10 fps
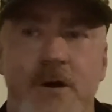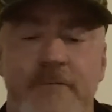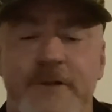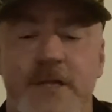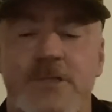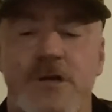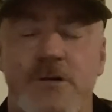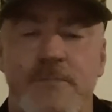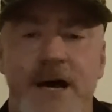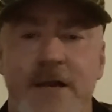off an
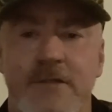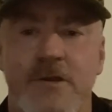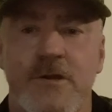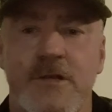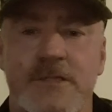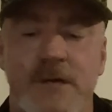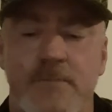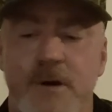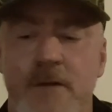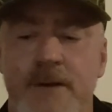internal part of the unit, so
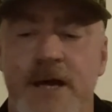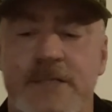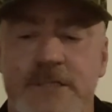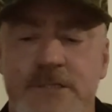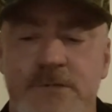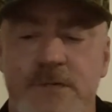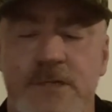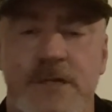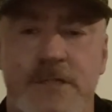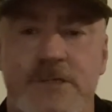it bypasses doing
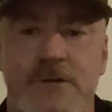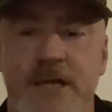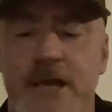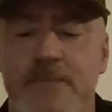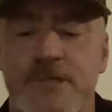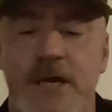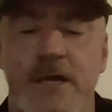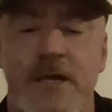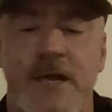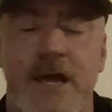a screen capture.
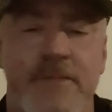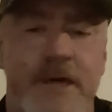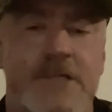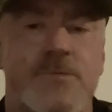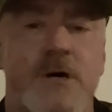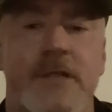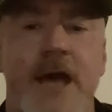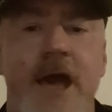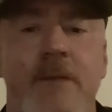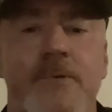And that's why
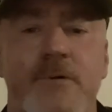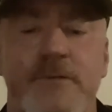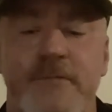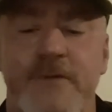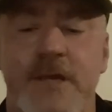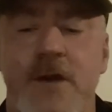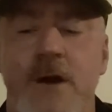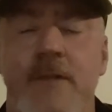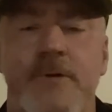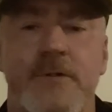the output, the video
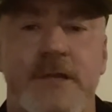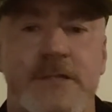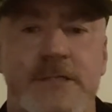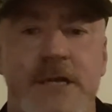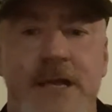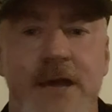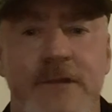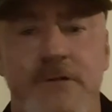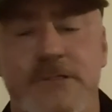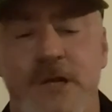output that you're seeing out
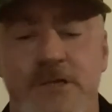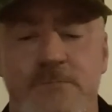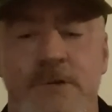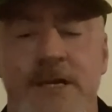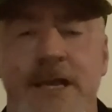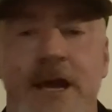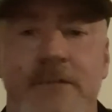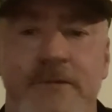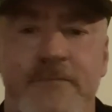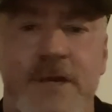there on social media,
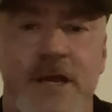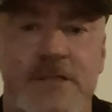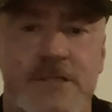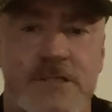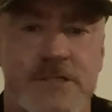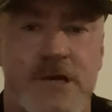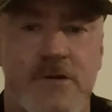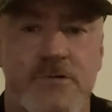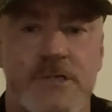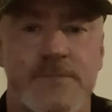the videos are just so
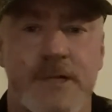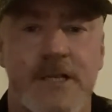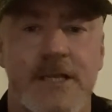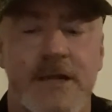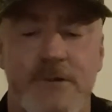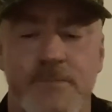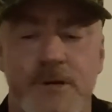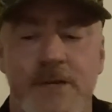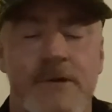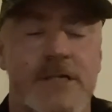crisp and clear. You're
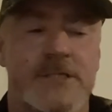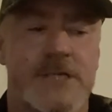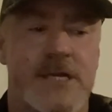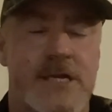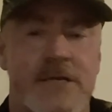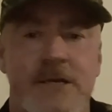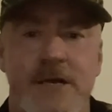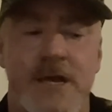pretty much seeing